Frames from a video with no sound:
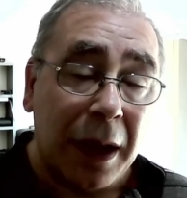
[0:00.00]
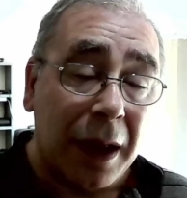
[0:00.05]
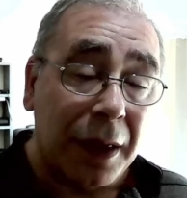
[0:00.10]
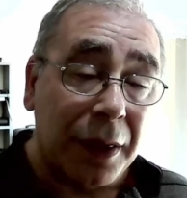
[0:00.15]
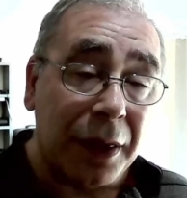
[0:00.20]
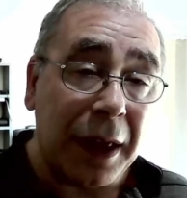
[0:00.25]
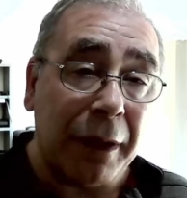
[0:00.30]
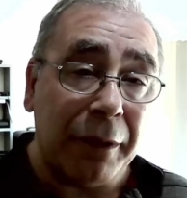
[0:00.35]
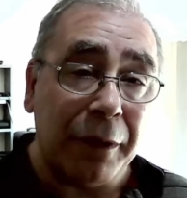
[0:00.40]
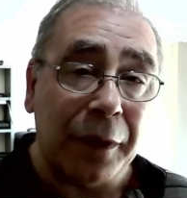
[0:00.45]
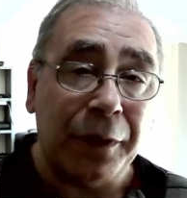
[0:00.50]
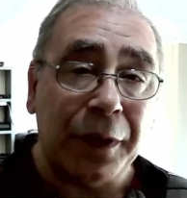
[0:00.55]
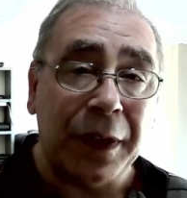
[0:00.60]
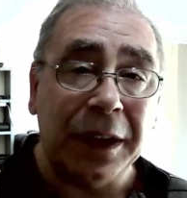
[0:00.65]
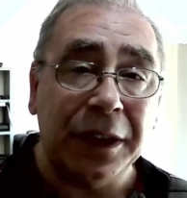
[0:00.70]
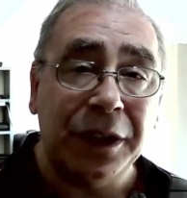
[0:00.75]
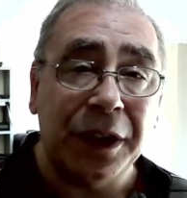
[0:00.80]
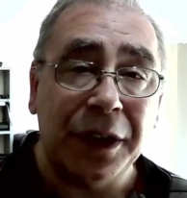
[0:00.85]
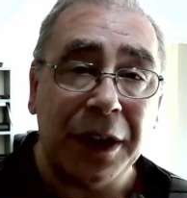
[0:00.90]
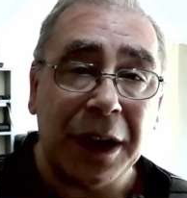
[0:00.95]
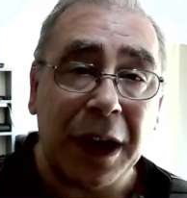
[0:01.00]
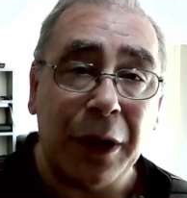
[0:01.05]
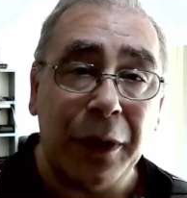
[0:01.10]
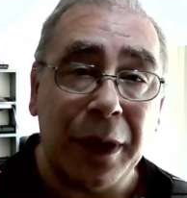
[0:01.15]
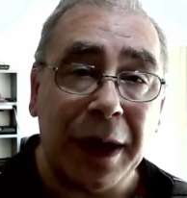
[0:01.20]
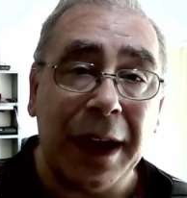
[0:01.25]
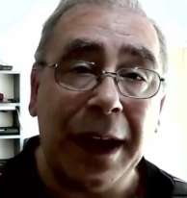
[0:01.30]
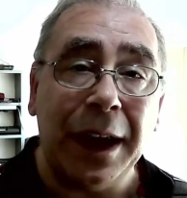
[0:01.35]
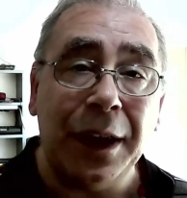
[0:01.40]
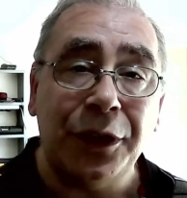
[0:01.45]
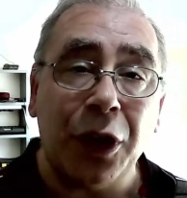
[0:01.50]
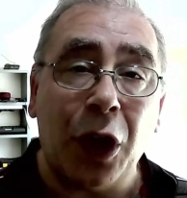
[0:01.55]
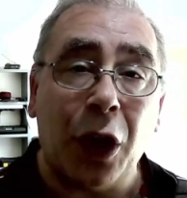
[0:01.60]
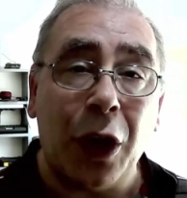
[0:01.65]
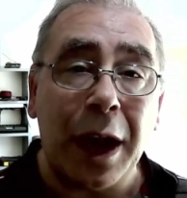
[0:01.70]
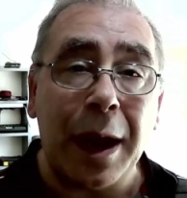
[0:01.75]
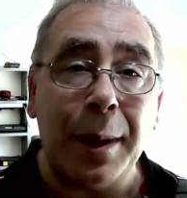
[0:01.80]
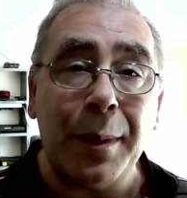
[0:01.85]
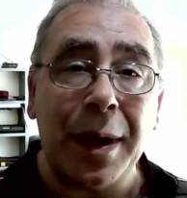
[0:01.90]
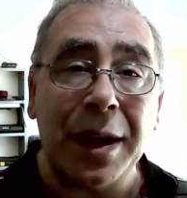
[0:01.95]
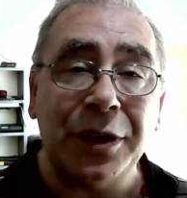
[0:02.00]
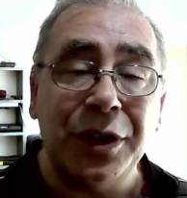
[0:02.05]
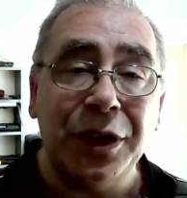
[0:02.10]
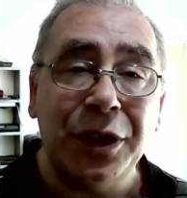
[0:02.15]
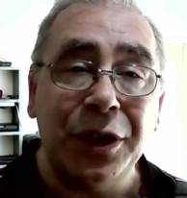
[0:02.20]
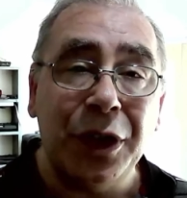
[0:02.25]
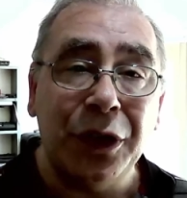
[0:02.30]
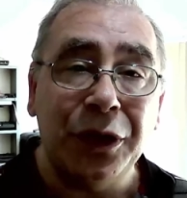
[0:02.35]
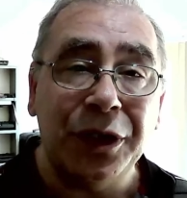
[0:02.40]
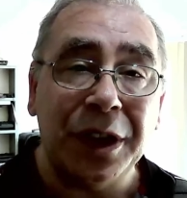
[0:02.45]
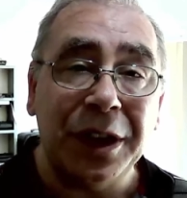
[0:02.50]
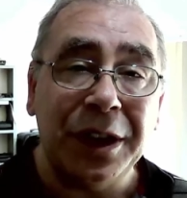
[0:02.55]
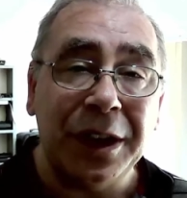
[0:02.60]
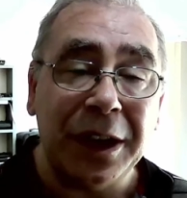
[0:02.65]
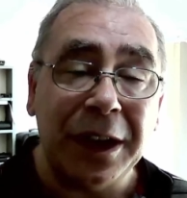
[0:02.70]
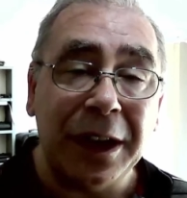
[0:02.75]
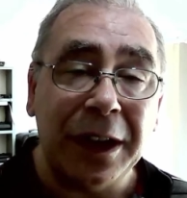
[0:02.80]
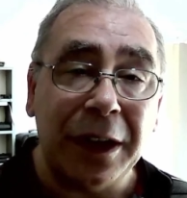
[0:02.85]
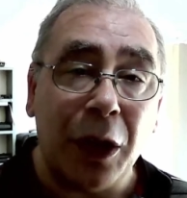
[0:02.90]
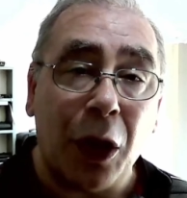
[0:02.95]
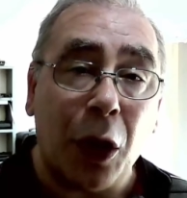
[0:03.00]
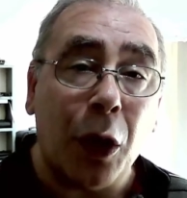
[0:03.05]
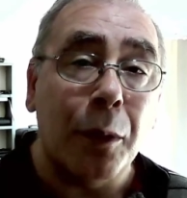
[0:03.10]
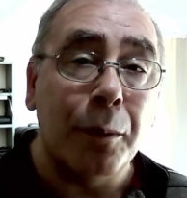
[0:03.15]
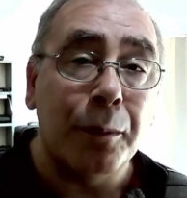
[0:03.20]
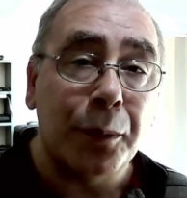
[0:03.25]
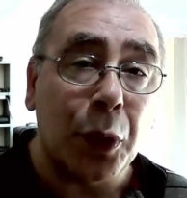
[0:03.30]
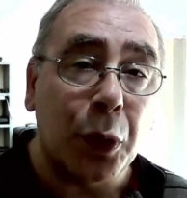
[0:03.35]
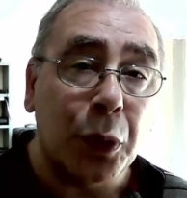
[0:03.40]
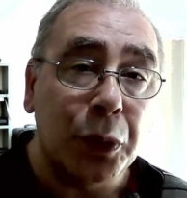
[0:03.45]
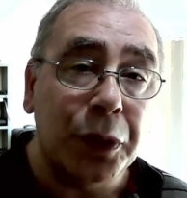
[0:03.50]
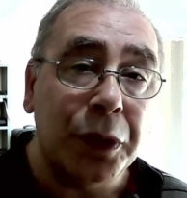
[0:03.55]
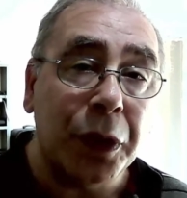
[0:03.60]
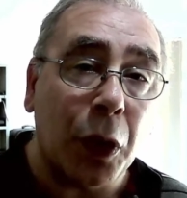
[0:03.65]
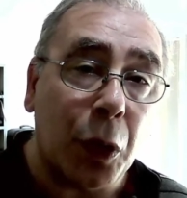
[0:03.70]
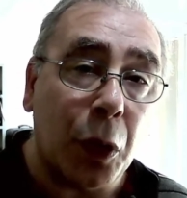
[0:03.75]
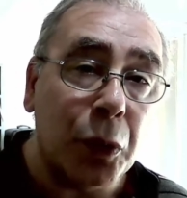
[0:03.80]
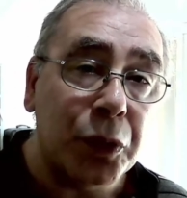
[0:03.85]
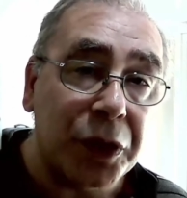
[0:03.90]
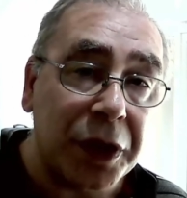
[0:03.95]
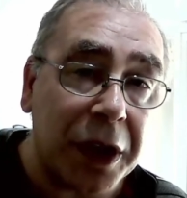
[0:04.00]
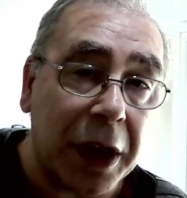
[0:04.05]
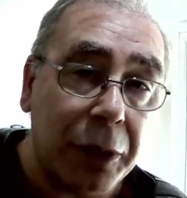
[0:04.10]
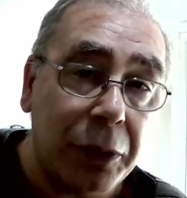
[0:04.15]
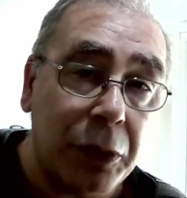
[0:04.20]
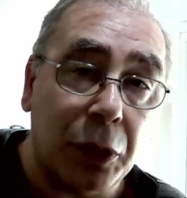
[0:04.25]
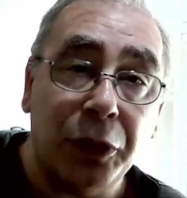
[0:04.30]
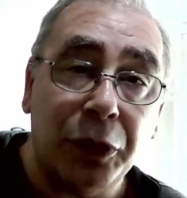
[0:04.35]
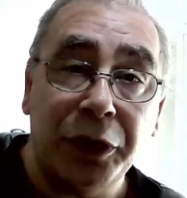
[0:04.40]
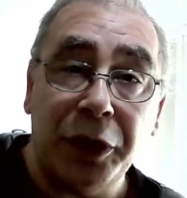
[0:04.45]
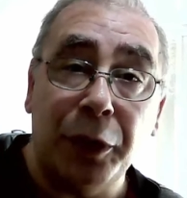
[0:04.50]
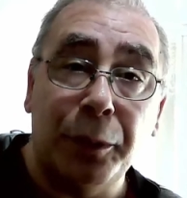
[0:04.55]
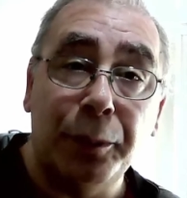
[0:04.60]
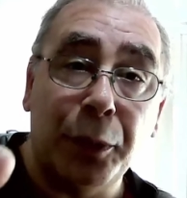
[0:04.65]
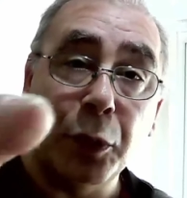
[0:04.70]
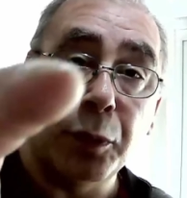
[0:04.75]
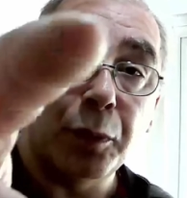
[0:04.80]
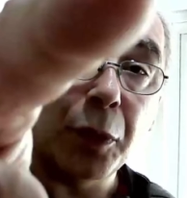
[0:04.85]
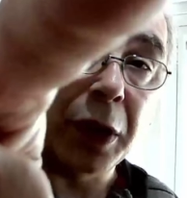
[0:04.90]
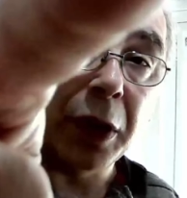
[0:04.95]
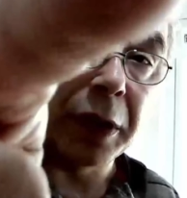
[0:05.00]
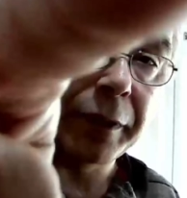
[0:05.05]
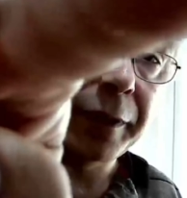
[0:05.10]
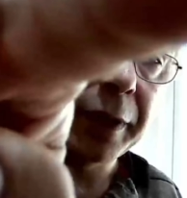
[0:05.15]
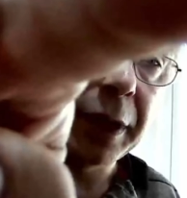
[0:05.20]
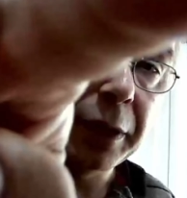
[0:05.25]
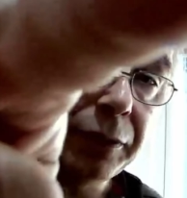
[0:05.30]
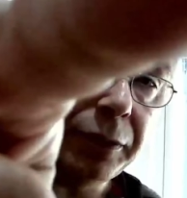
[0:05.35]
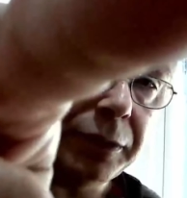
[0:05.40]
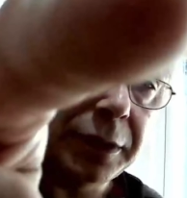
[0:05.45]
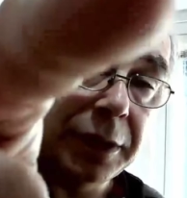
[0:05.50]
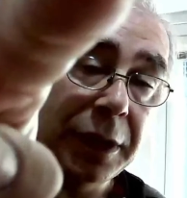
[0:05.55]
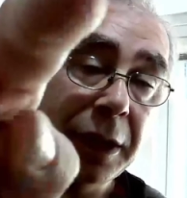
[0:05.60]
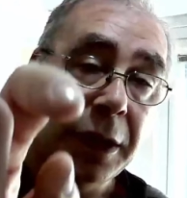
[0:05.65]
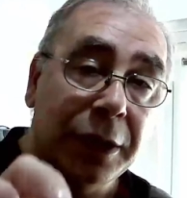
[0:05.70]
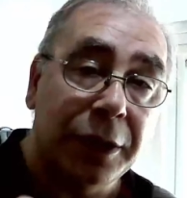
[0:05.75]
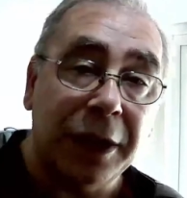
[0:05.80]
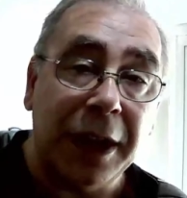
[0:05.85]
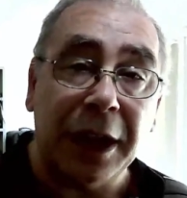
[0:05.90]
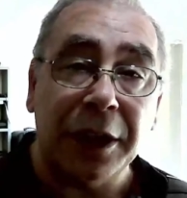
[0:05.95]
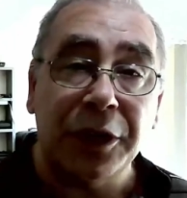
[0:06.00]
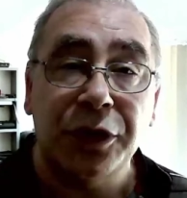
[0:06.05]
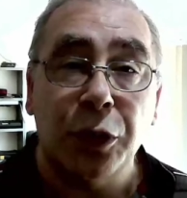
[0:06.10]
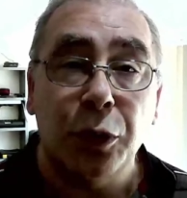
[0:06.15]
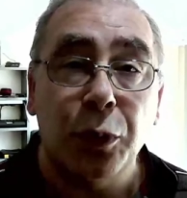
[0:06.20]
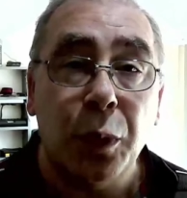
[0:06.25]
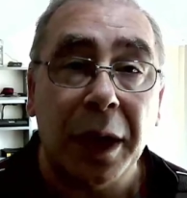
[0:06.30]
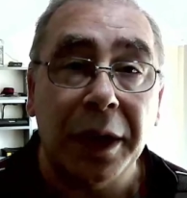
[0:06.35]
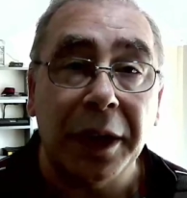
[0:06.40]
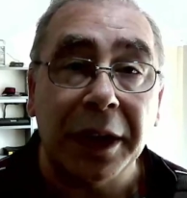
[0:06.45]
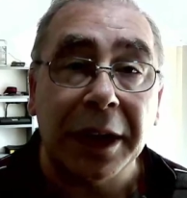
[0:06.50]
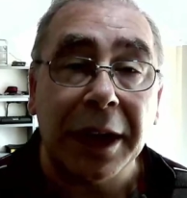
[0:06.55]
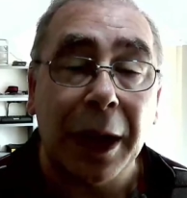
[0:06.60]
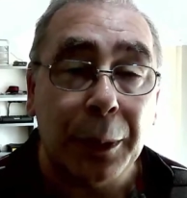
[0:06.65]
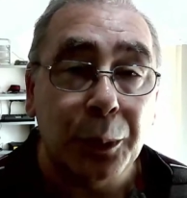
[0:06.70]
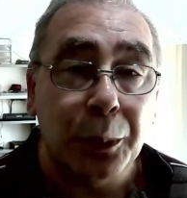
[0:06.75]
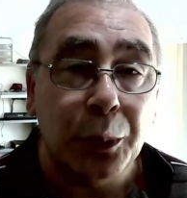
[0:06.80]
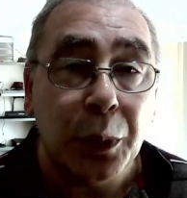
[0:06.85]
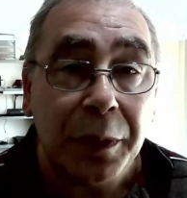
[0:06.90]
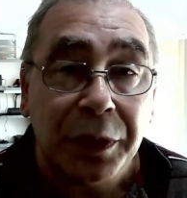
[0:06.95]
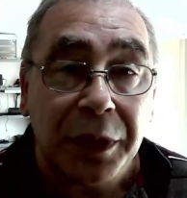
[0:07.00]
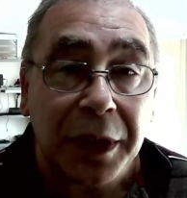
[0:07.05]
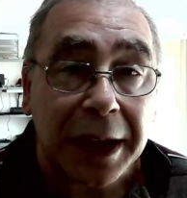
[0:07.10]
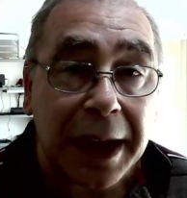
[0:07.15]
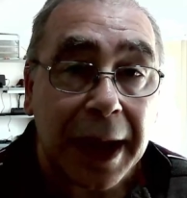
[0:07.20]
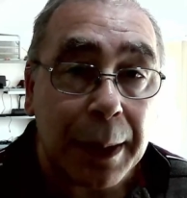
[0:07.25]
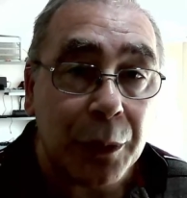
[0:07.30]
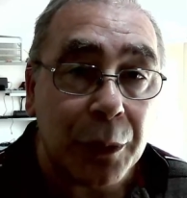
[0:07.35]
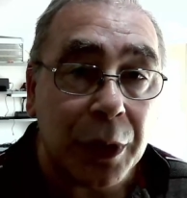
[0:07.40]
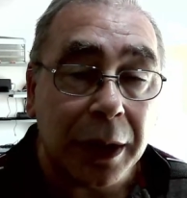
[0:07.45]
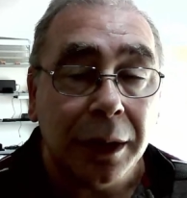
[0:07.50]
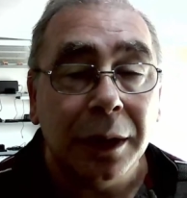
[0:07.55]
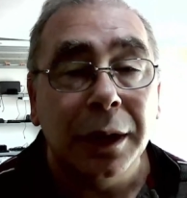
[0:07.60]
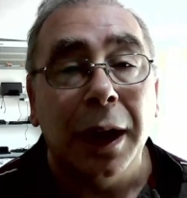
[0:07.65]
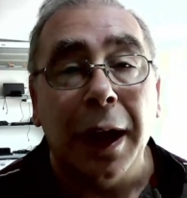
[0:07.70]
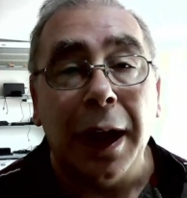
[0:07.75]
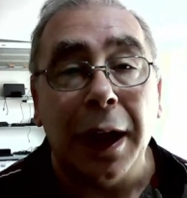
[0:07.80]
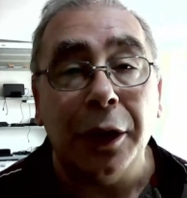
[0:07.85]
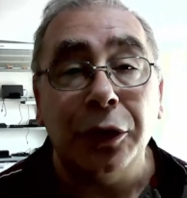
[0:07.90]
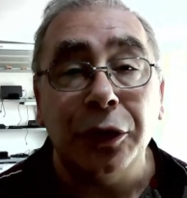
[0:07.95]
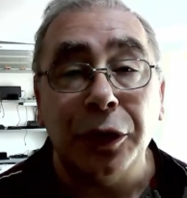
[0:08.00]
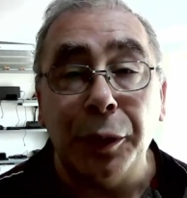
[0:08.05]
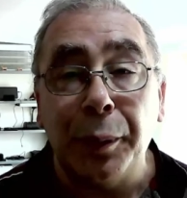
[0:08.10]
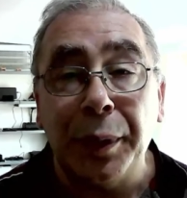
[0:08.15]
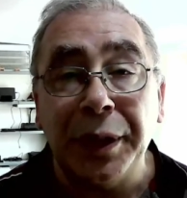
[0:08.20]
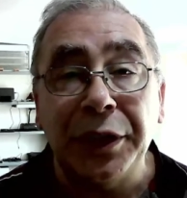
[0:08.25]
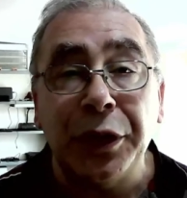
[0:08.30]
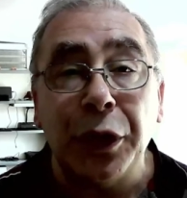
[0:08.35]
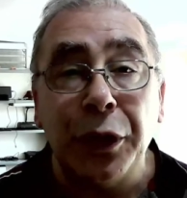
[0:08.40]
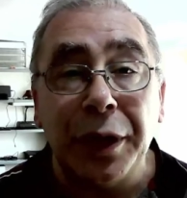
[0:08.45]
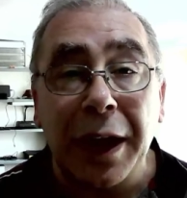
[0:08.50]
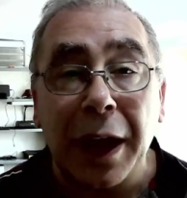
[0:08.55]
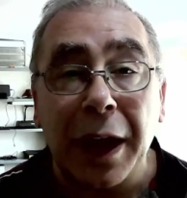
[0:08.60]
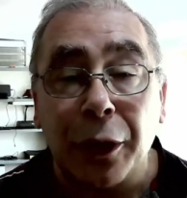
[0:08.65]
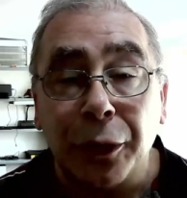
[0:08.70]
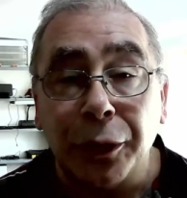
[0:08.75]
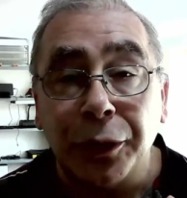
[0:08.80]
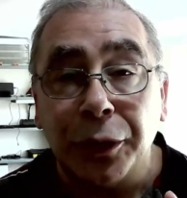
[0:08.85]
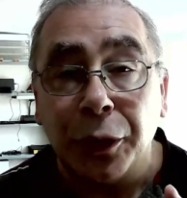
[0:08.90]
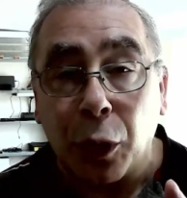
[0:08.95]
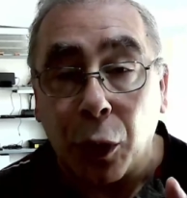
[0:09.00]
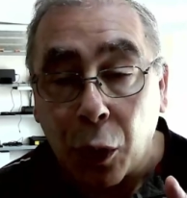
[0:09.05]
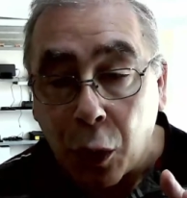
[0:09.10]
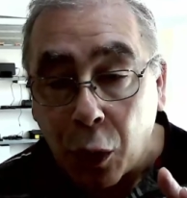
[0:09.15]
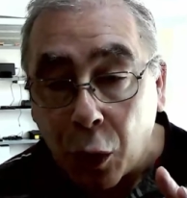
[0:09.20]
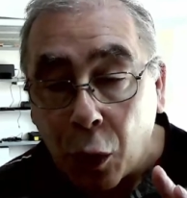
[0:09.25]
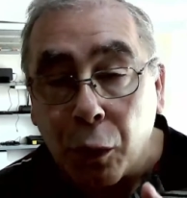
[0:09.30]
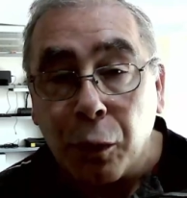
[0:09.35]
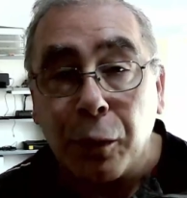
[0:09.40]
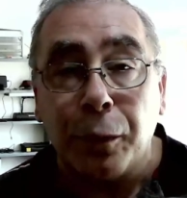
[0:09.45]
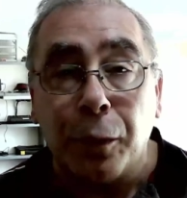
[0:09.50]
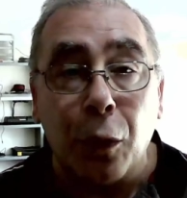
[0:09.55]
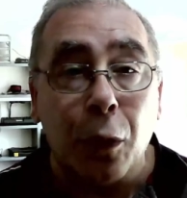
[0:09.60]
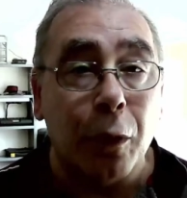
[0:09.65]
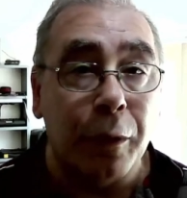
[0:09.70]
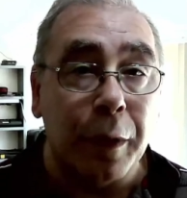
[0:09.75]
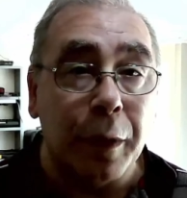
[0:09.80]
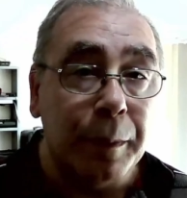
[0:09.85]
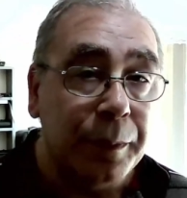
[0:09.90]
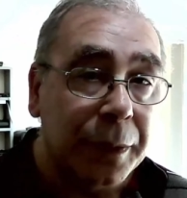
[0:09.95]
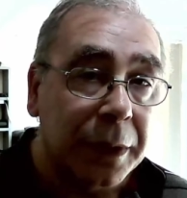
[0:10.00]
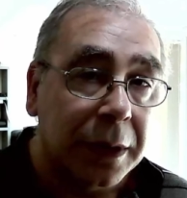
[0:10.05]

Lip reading: The other thing to note is I am actually using the onboard audio, or the onboard microphone, the actual one that comes with the camera, and I'm going to be doing that on all 4 of them.